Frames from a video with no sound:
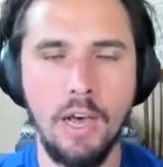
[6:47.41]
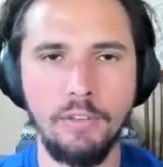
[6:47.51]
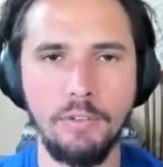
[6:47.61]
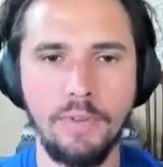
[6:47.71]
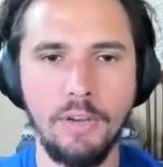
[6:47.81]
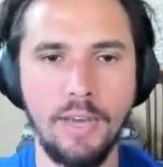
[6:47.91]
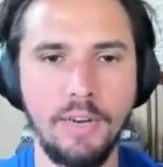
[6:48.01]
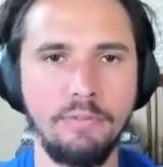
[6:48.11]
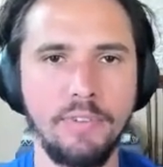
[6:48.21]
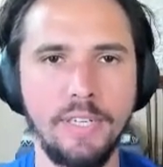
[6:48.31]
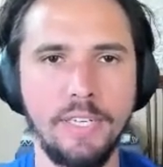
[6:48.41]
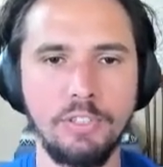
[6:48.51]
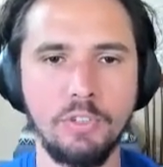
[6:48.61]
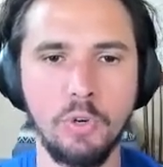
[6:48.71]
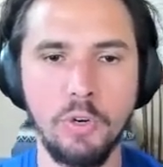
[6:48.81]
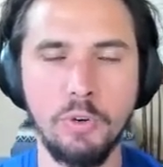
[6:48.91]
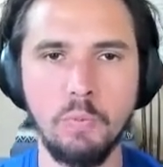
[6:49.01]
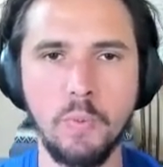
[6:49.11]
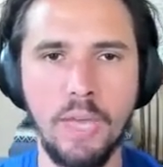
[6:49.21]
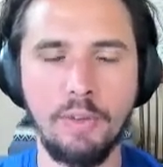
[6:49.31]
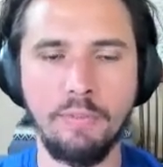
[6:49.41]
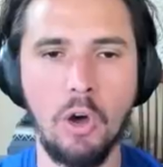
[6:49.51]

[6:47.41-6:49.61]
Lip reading: you fell out of fitness, or have you